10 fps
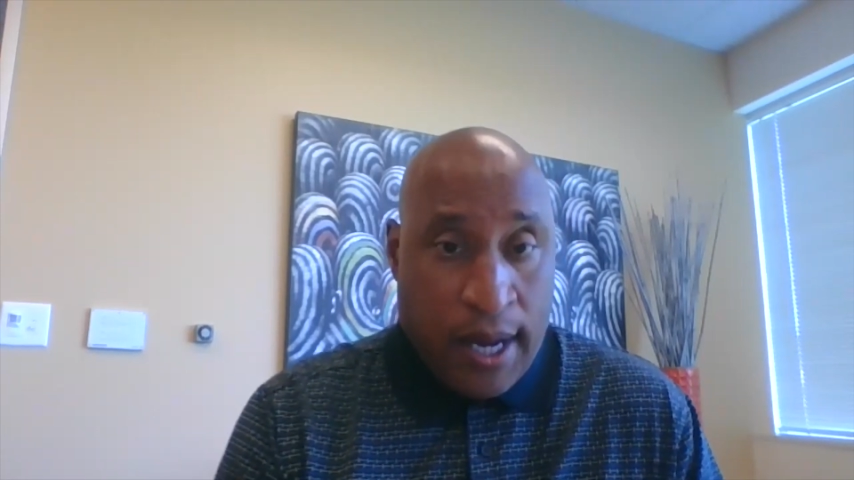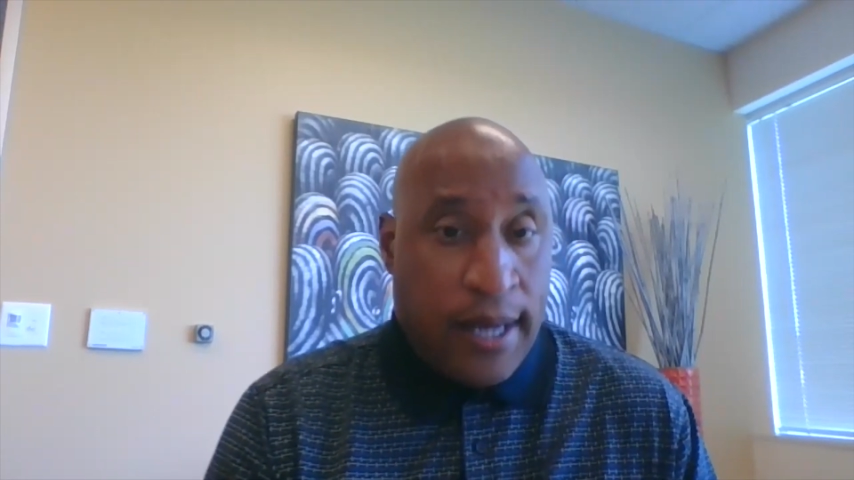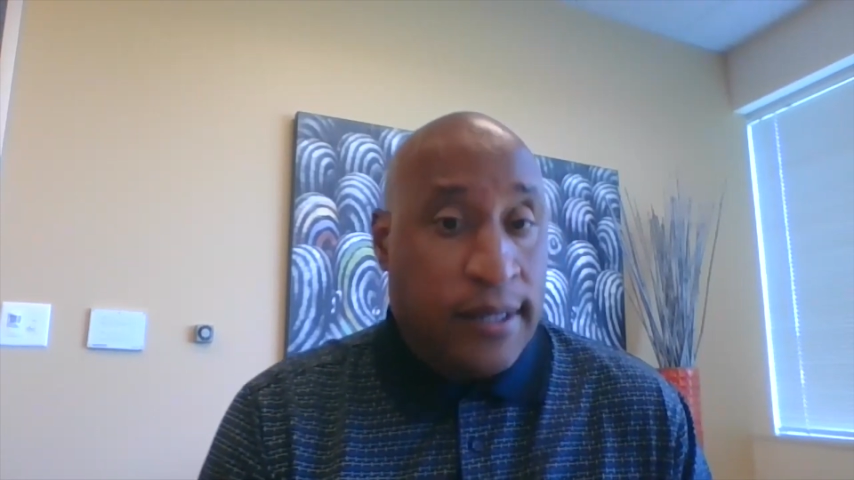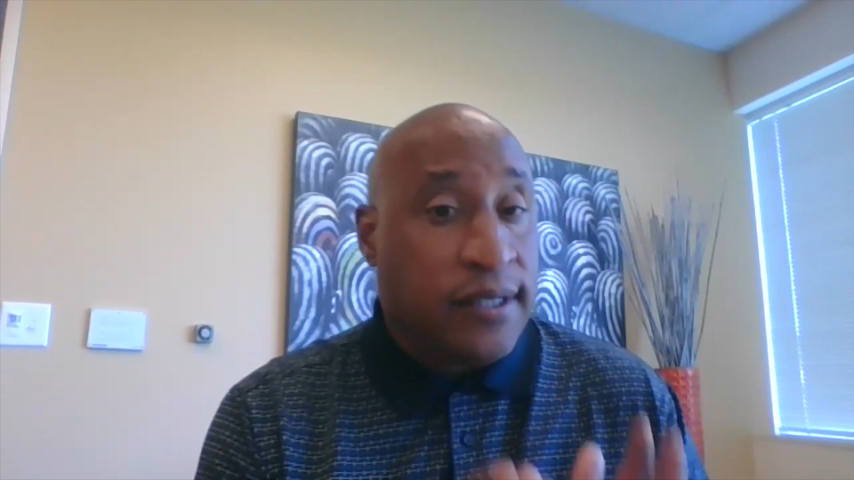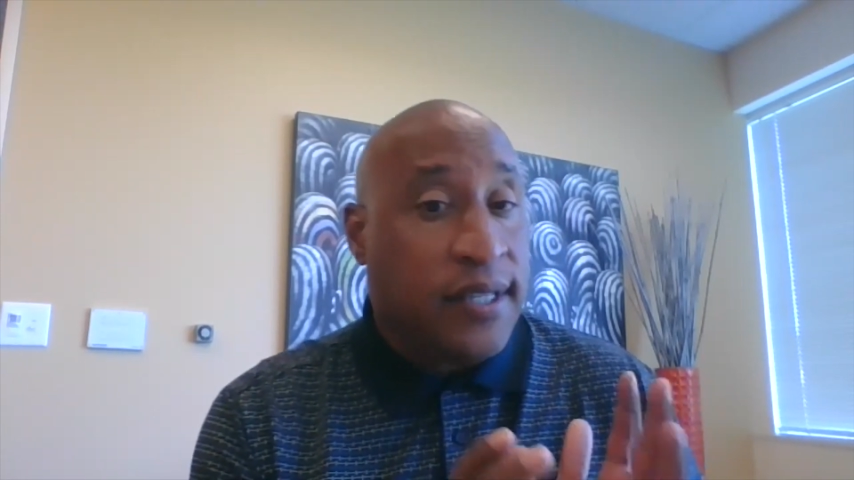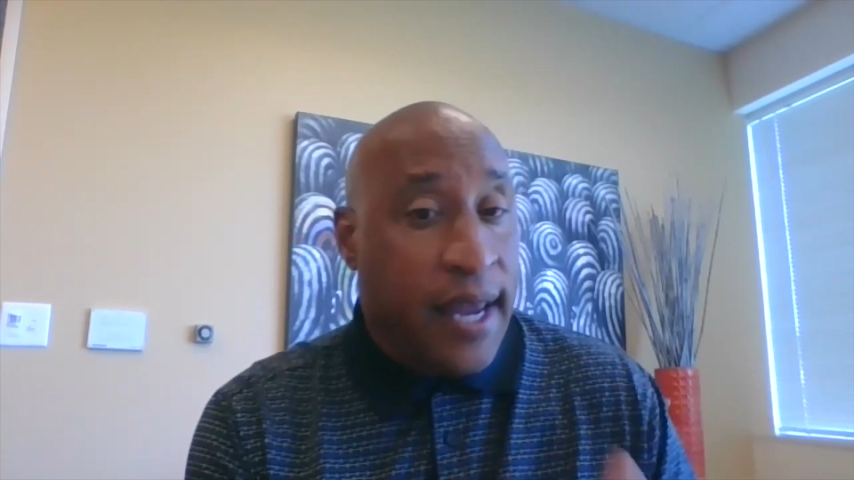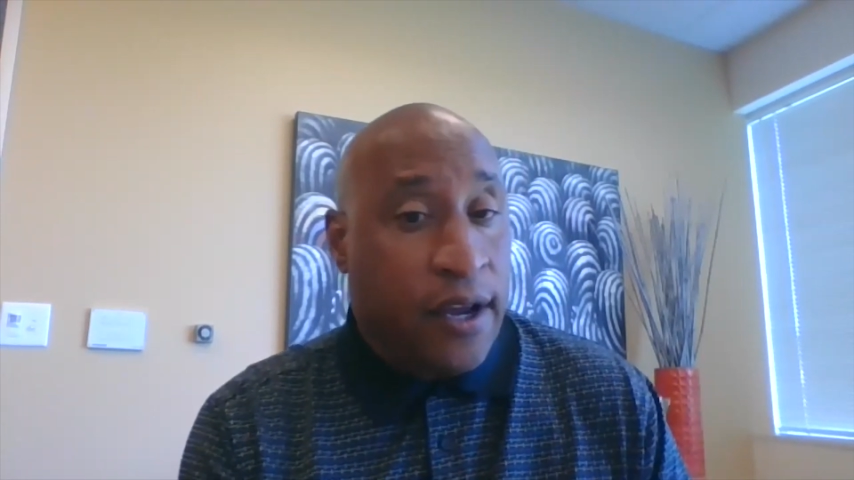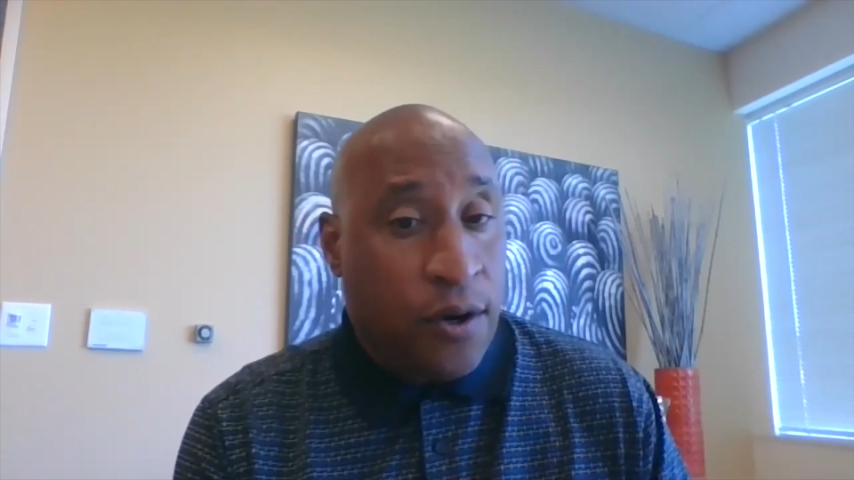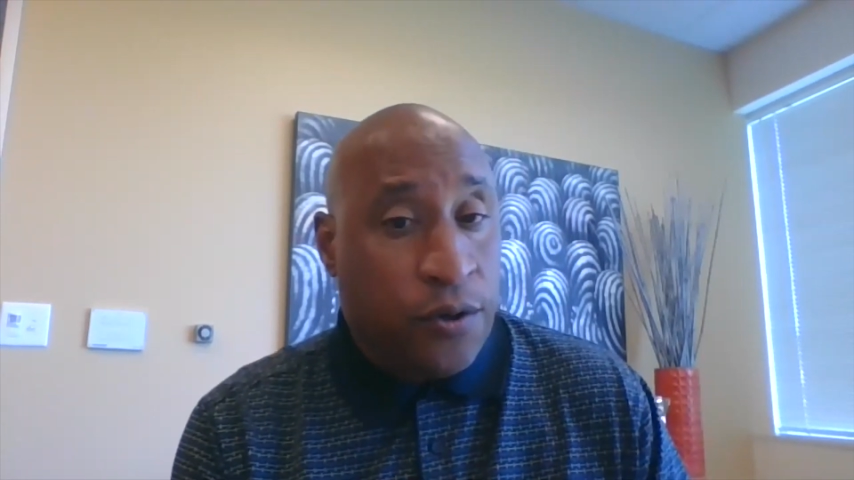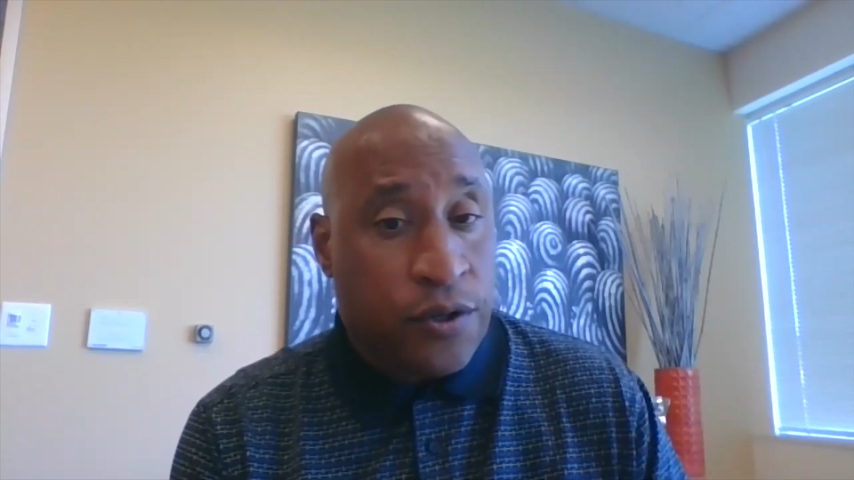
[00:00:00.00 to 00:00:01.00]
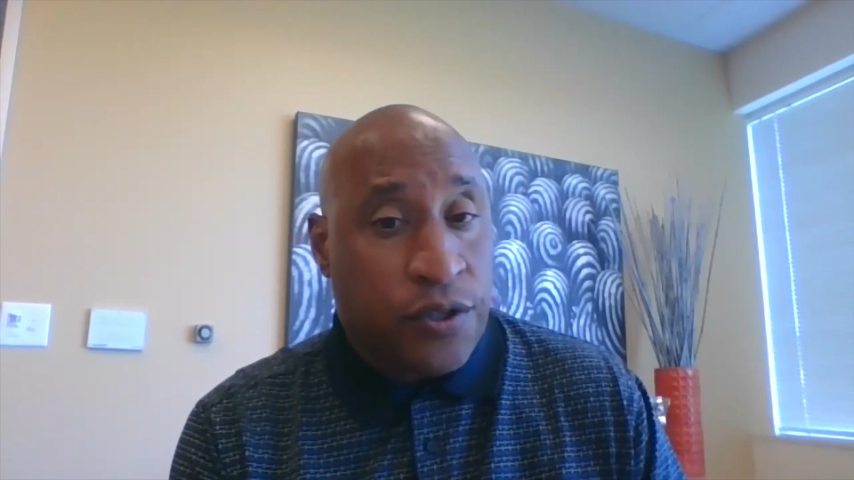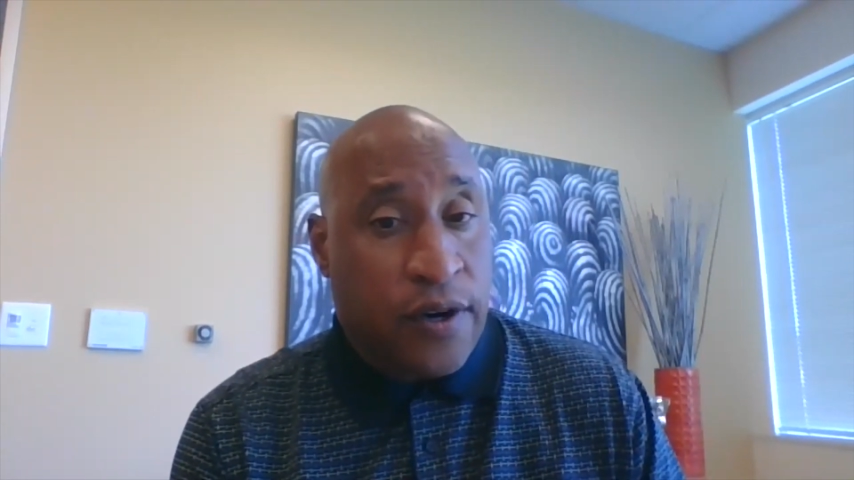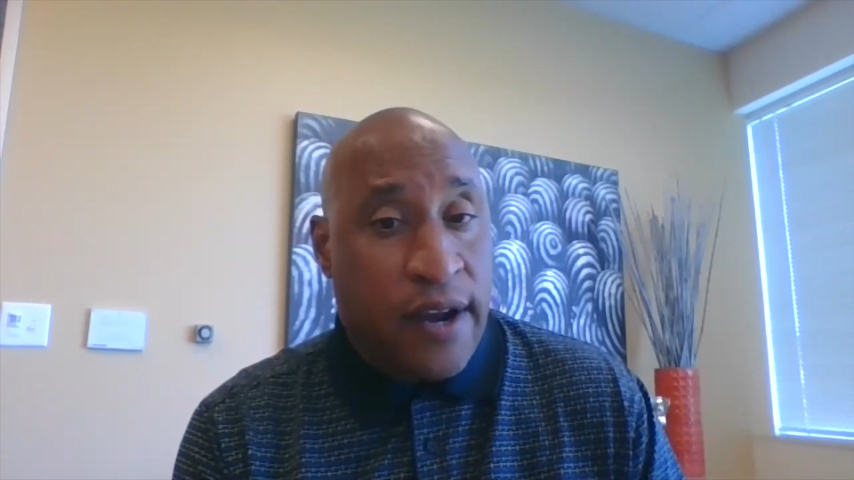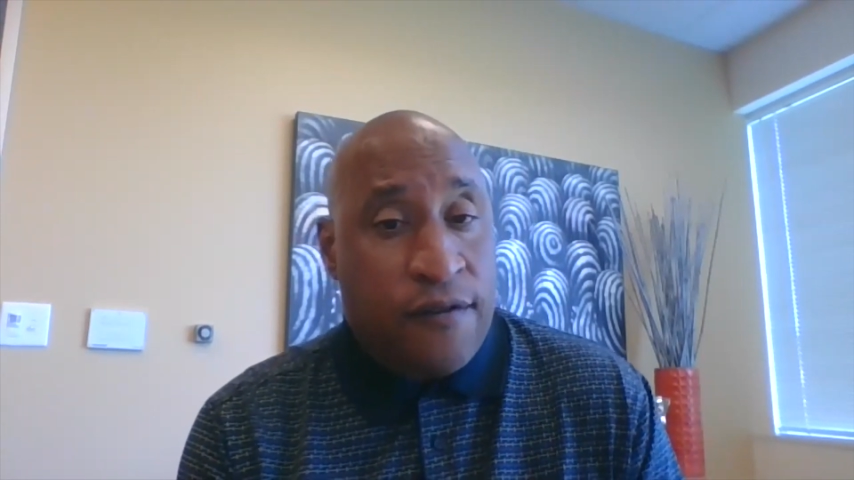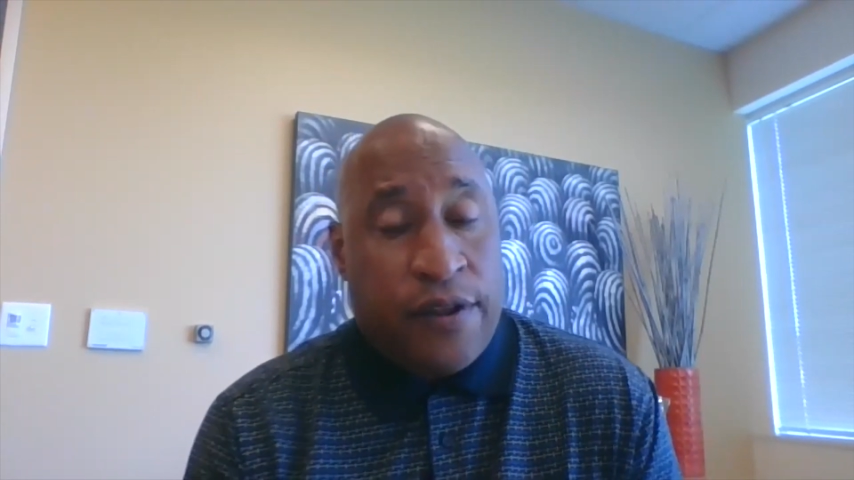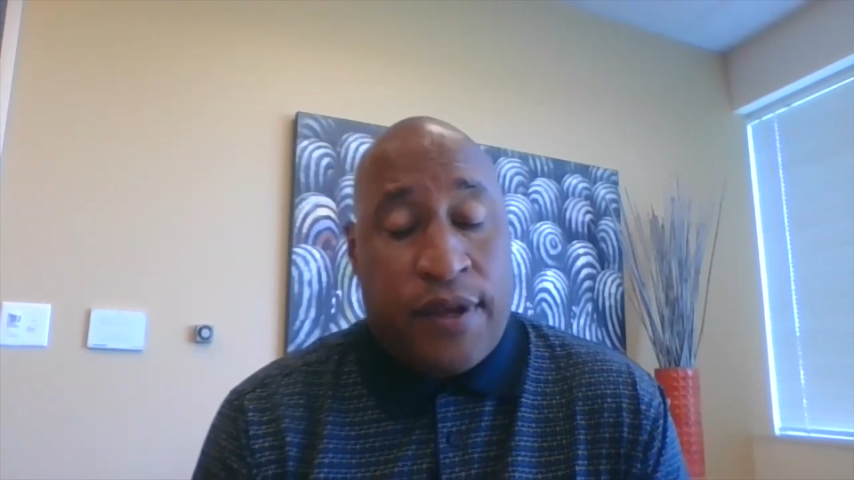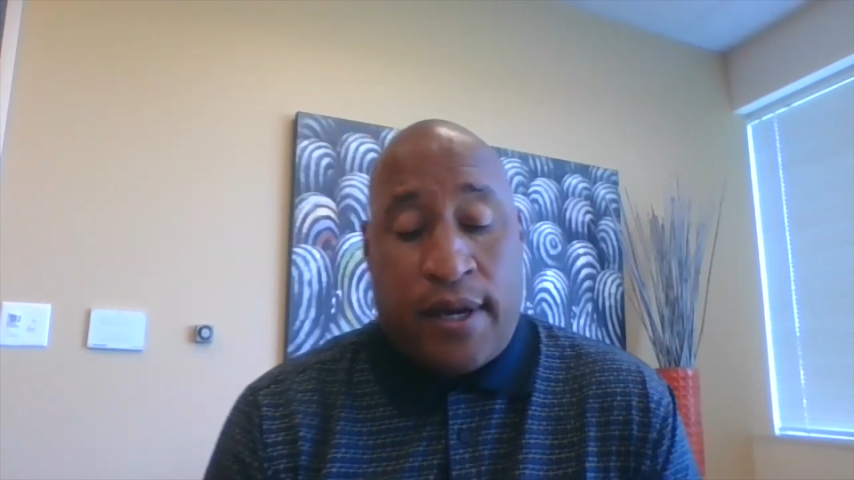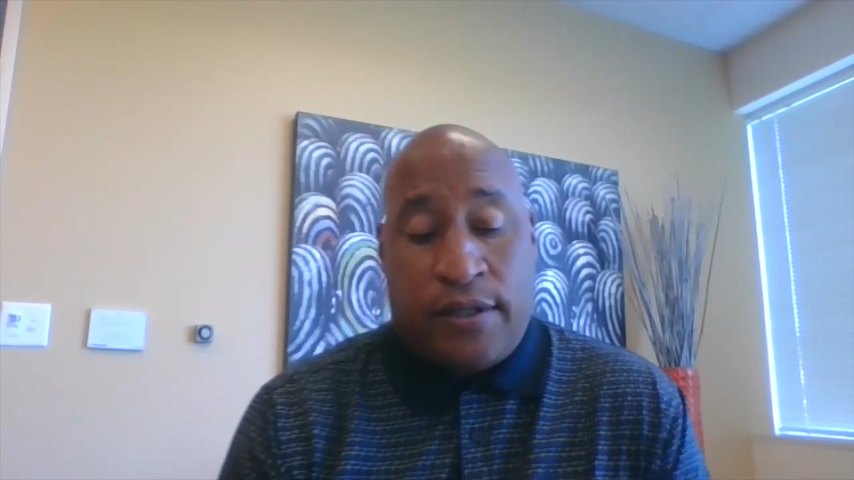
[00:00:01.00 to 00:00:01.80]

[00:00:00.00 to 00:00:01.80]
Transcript: And stakeholders are everything.